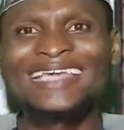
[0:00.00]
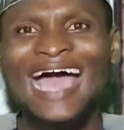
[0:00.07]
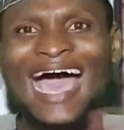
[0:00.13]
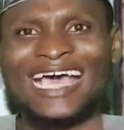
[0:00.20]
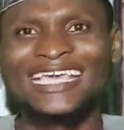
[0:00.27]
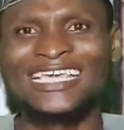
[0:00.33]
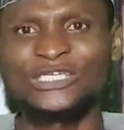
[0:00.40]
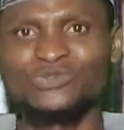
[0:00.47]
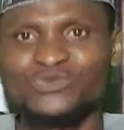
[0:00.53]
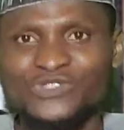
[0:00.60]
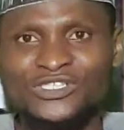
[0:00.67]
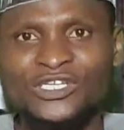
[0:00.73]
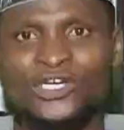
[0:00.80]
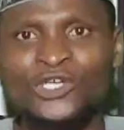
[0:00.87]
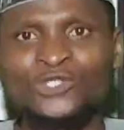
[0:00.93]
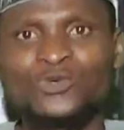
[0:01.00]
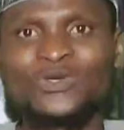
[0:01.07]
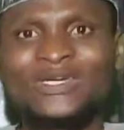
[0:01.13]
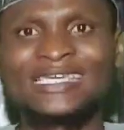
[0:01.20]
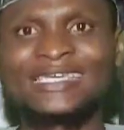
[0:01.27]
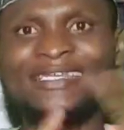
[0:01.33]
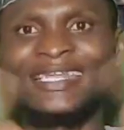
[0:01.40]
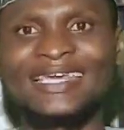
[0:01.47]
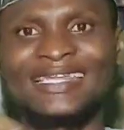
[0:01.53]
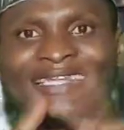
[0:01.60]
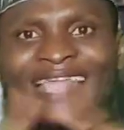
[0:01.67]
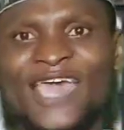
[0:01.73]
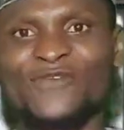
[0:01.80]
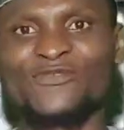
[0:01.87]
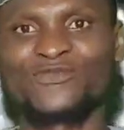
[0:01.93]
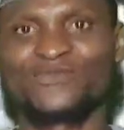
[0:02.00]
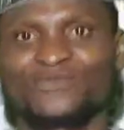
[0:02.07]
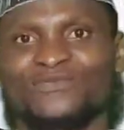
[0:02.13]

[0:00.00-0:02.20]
the accused to kill a life.